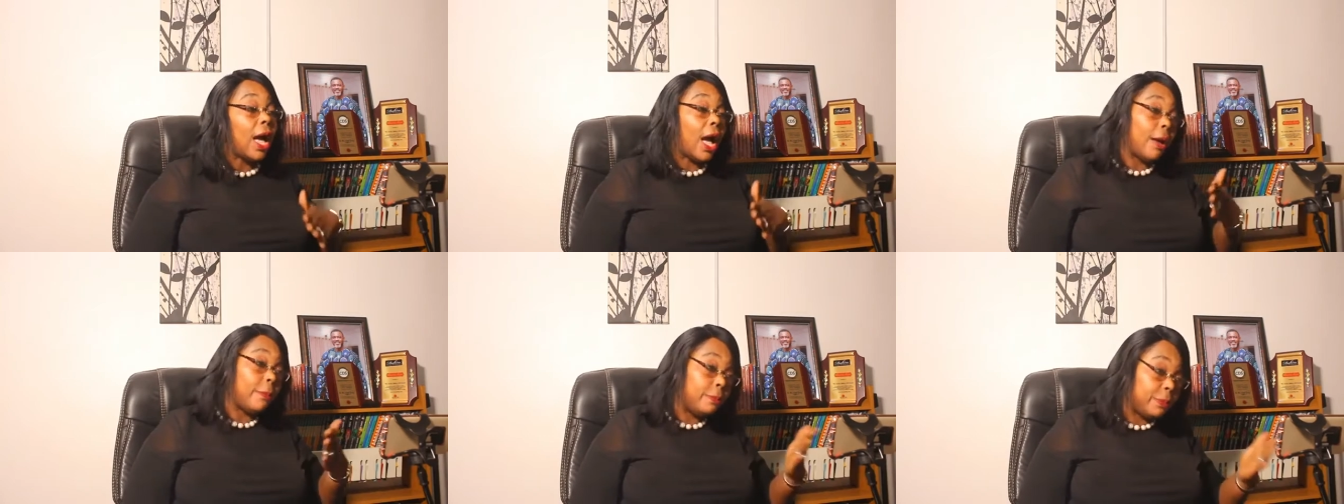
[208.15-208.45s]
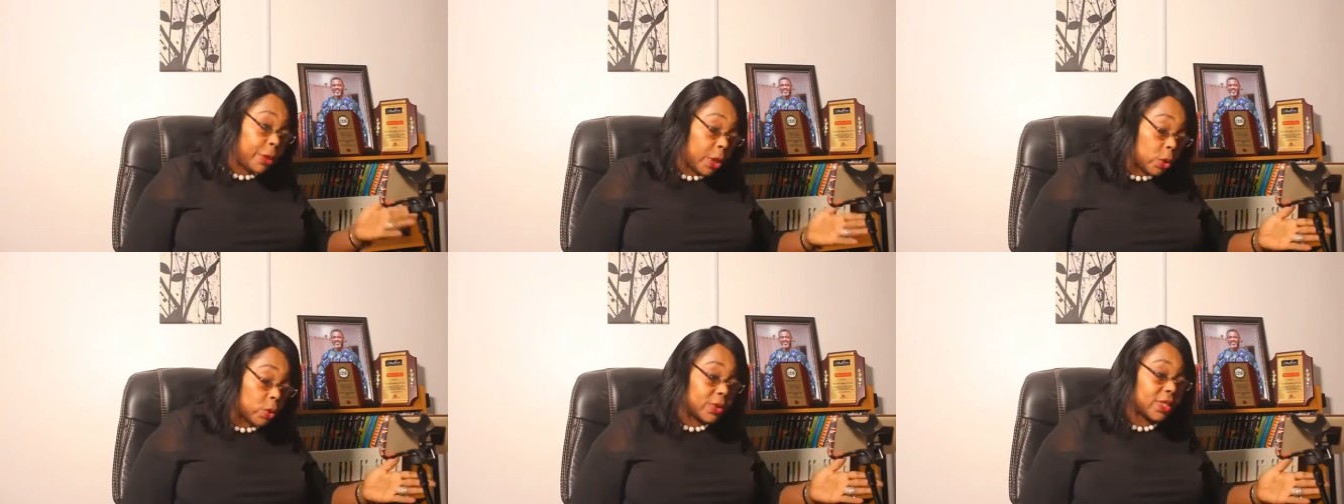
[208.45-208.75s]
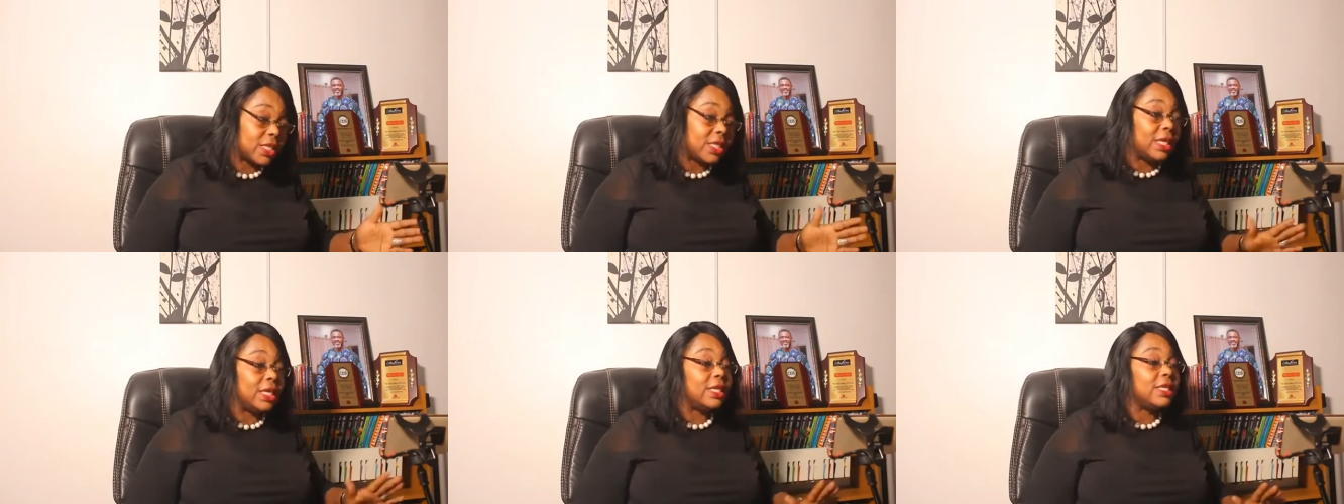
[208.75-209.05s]

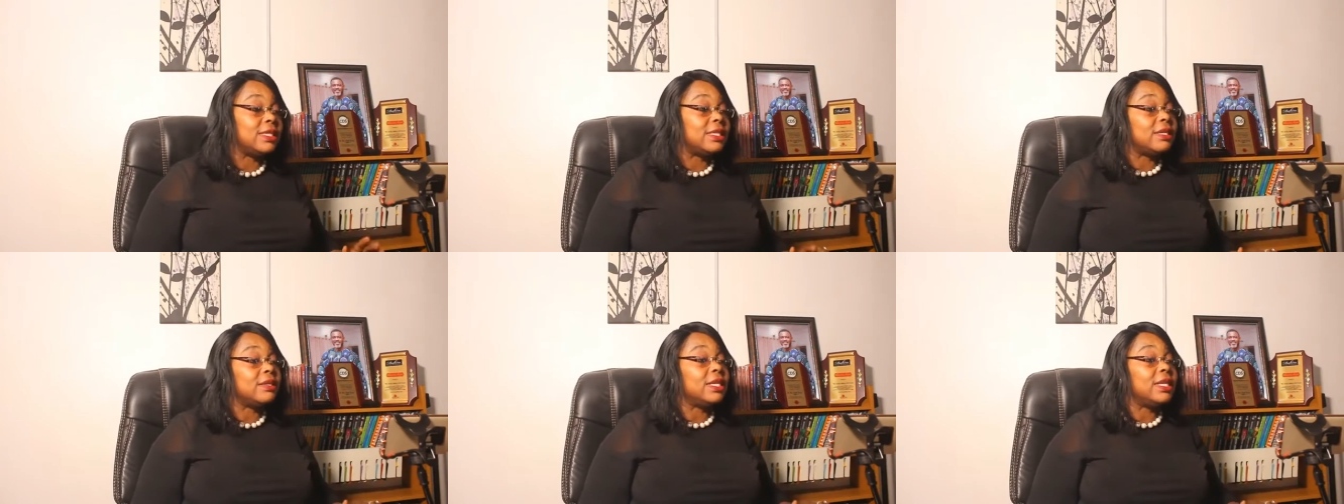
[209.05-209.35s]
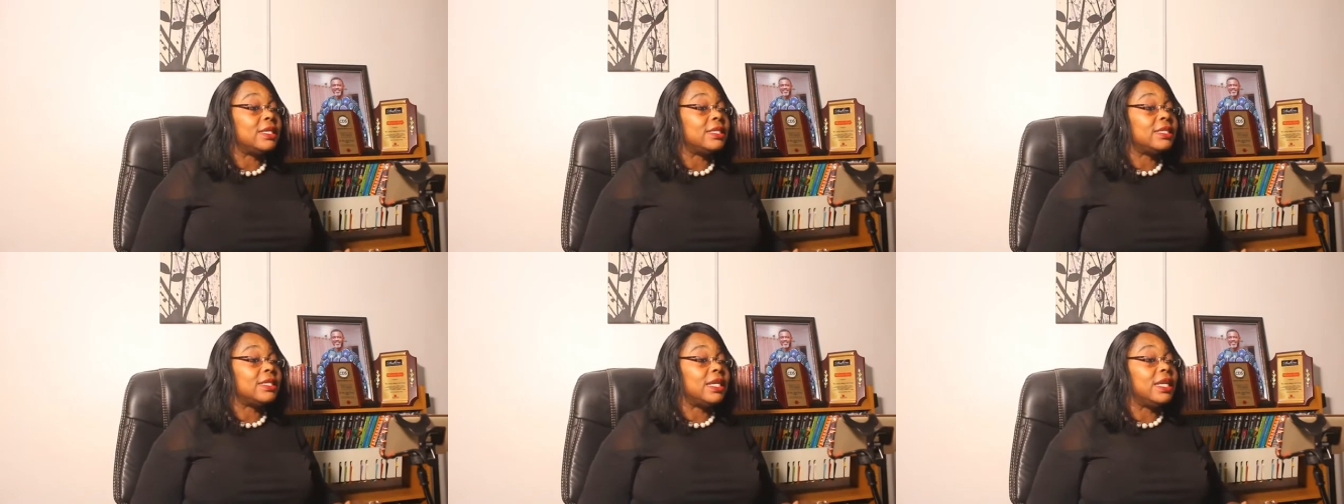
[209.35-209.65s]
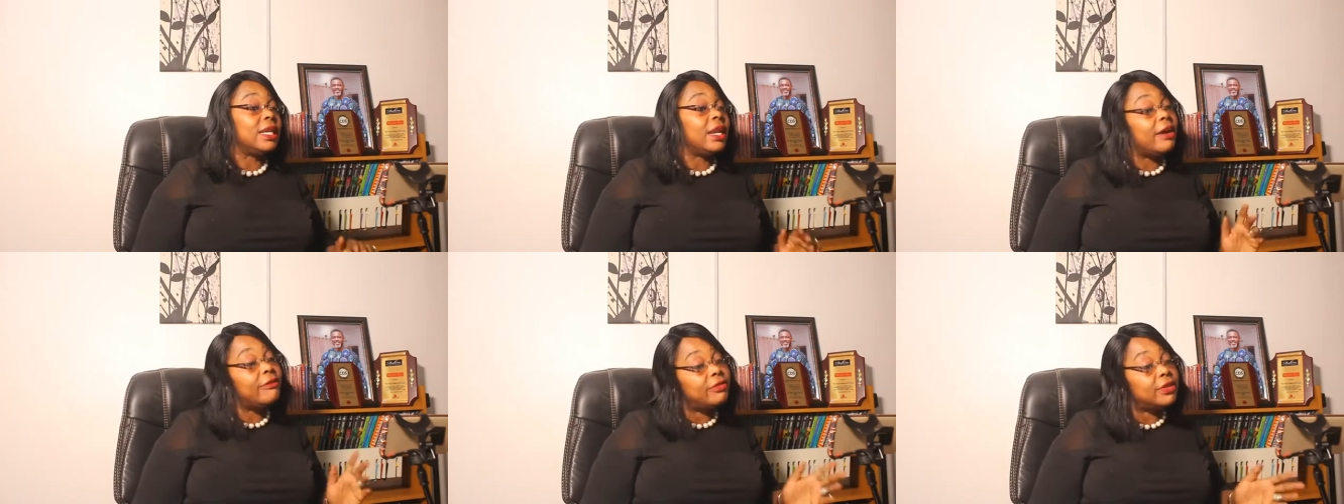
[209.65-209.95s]
abuse is, is
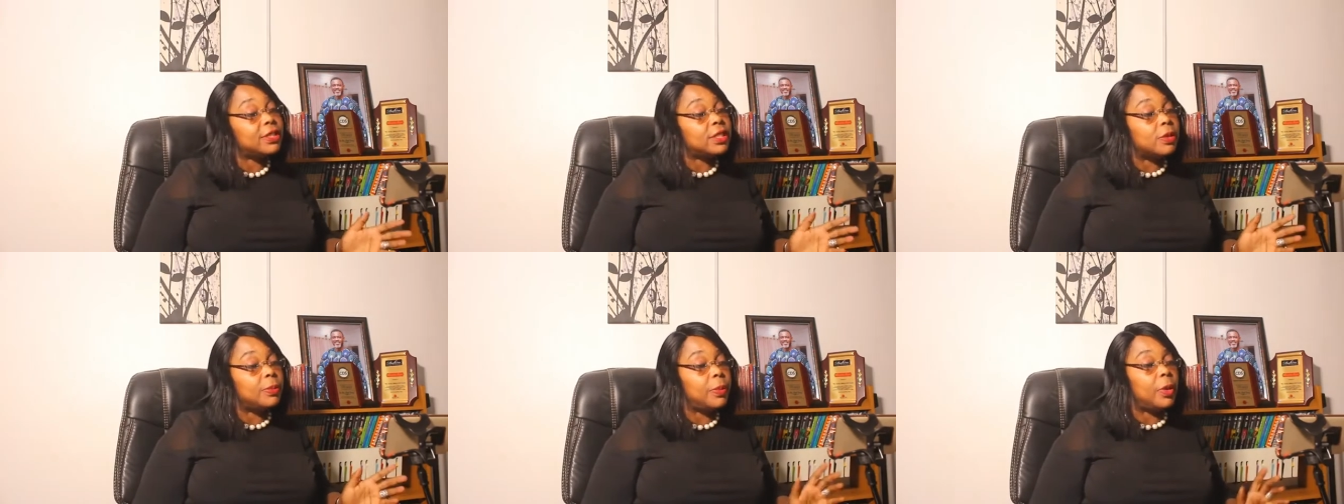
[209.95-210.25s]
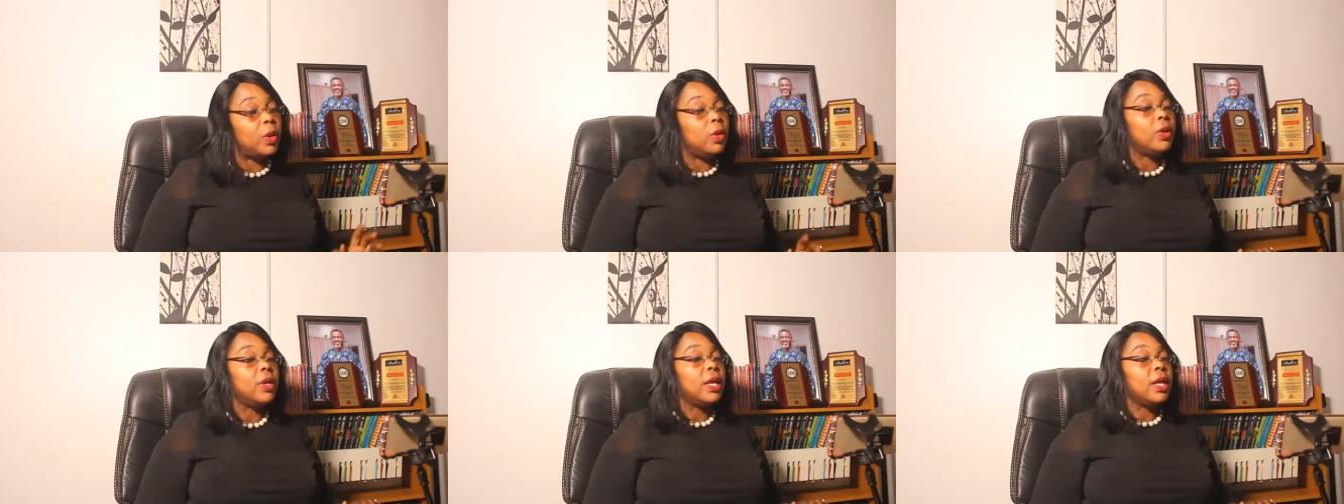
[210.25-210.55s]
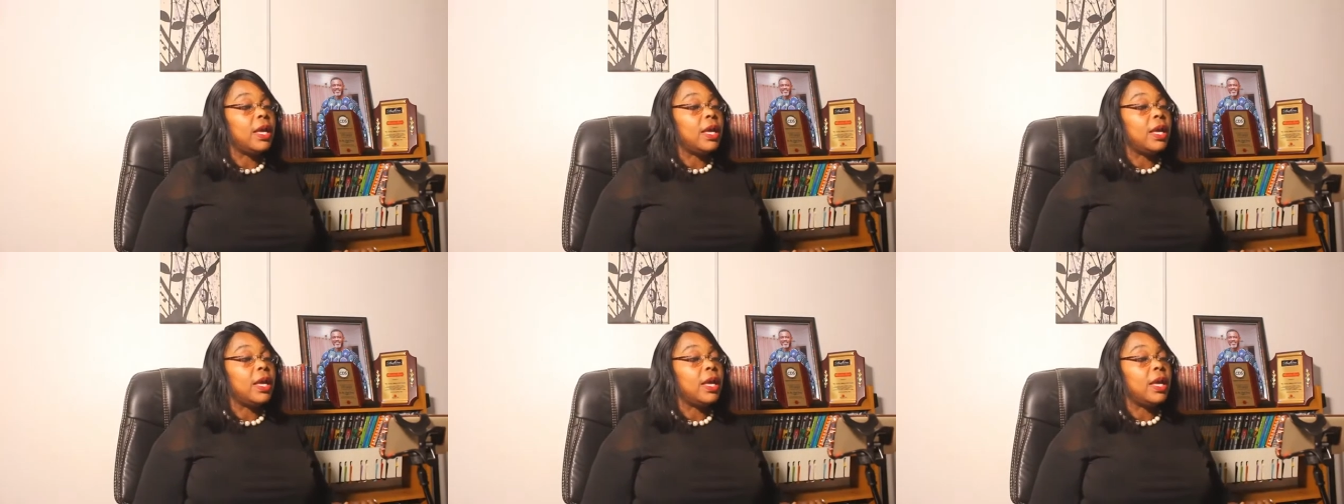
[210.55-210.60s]
inevitable.